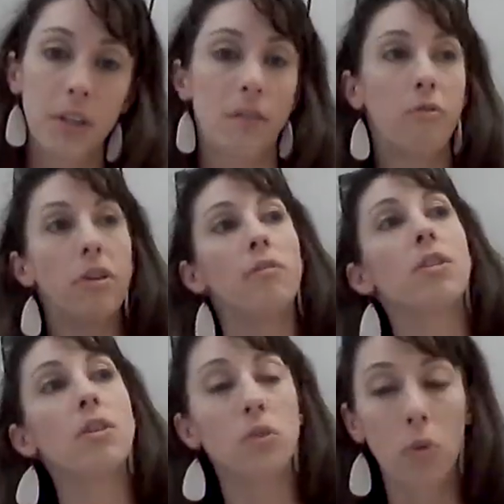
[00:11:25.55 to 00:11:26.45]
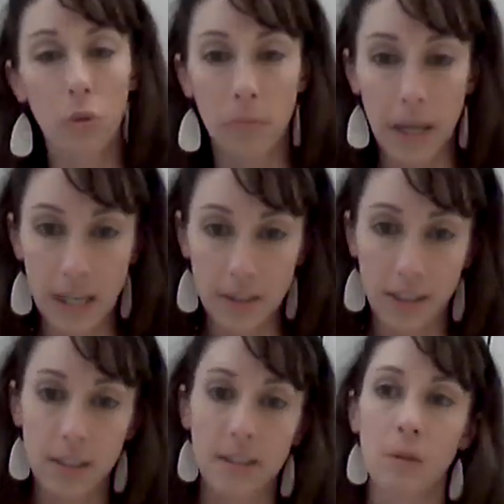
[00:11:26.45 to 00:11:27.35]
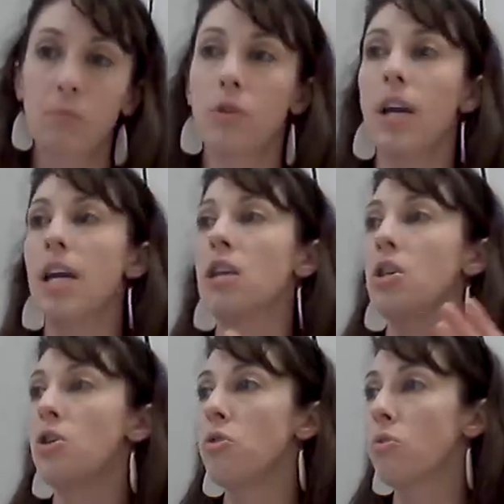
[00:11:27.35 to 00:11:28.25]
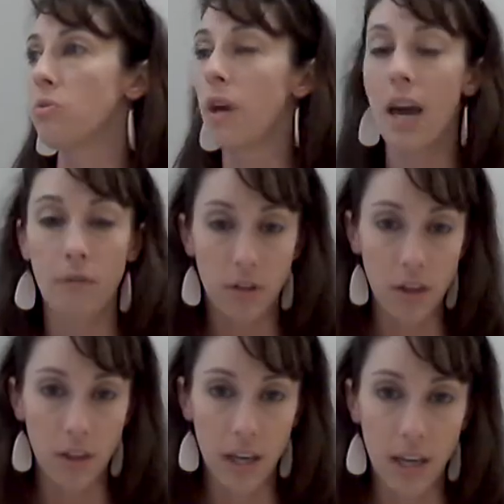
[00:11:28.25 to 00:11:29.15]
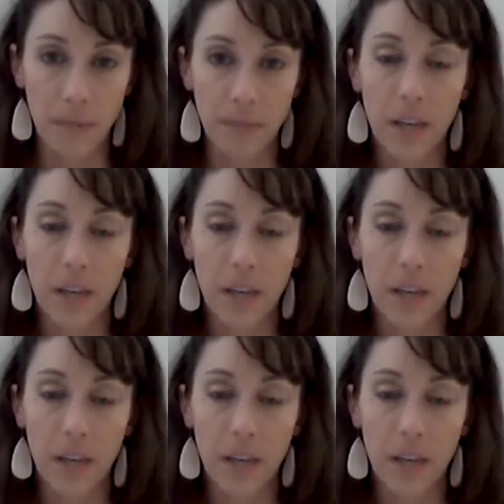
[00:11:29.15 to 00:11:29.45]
and 50 school buses and brand new everything.